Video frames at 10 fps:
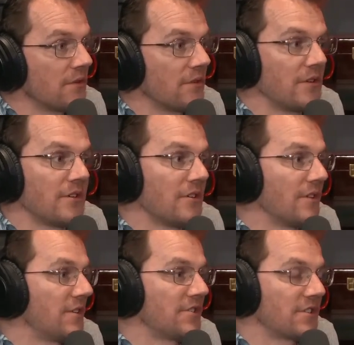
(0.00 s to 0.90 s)
Oh,
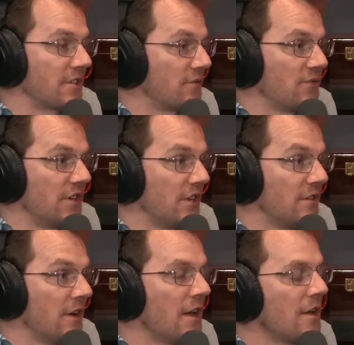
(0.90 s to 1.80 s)
that just doesn't fit in.
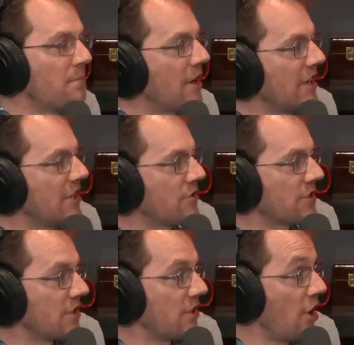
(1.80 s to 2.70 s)
But here
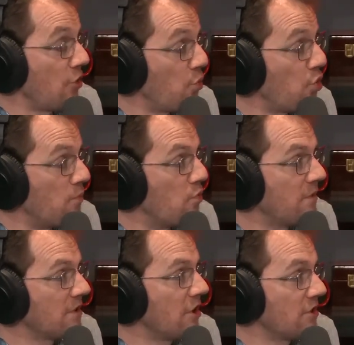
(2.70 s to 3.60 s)
is a warm woman